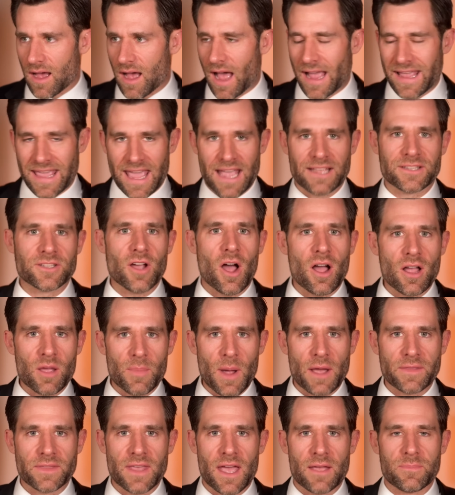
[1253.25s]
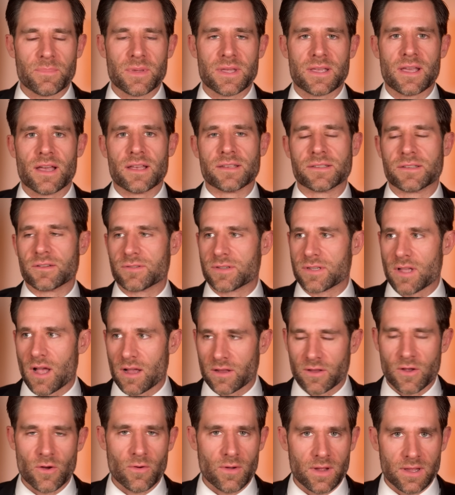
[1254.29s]
I can't talk about that because there's an
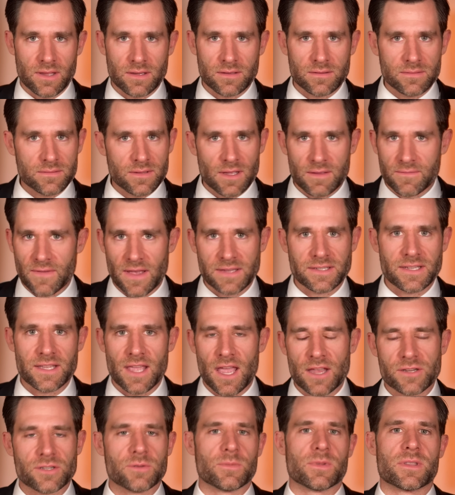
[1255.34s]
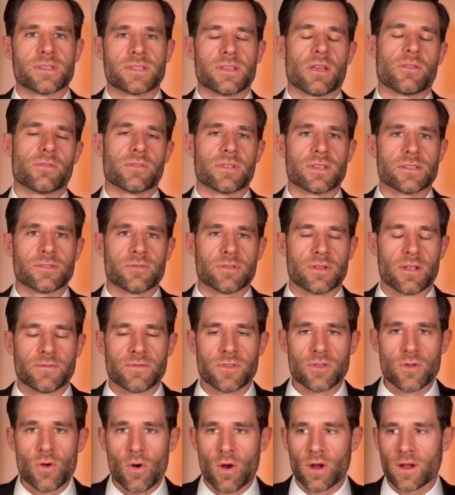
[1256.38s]
ongoing investigation with the Southern District of
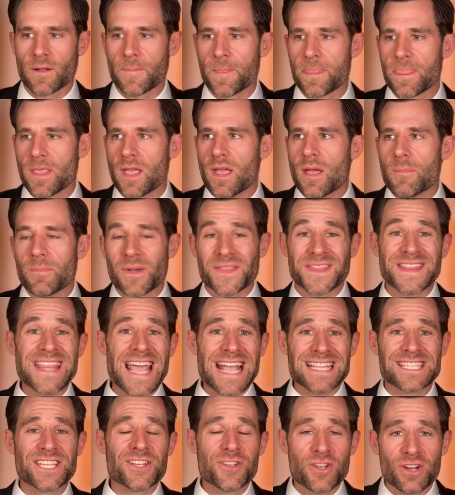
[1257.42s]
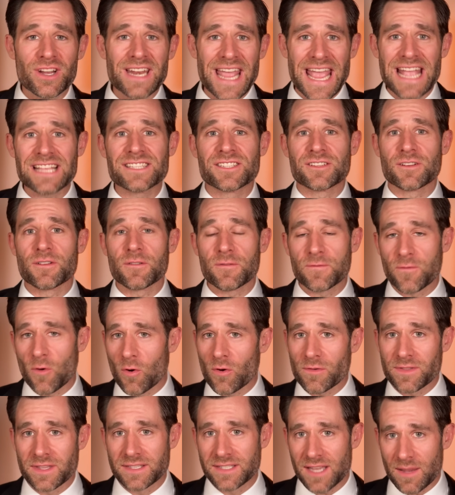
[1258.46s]
New York. But that's a good answer
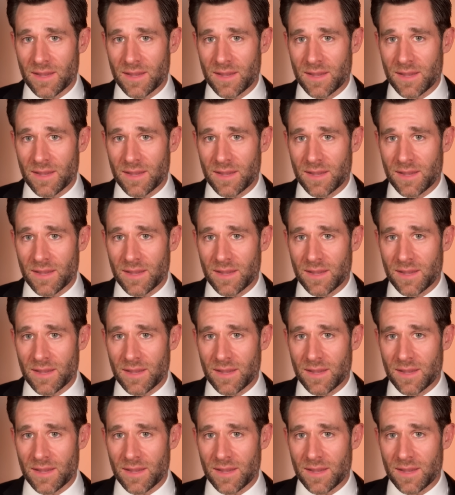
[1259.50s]
for the